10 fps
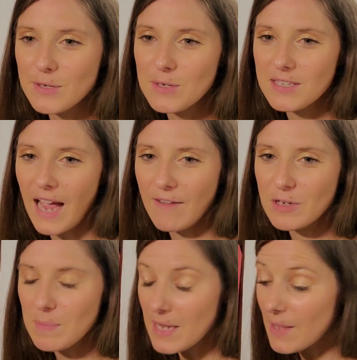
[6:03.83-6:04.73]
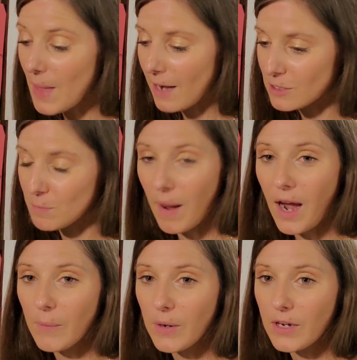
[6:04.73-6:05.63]
you just have to be in that
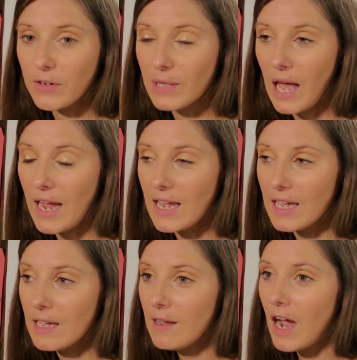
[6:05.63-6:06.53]
spot where you're like,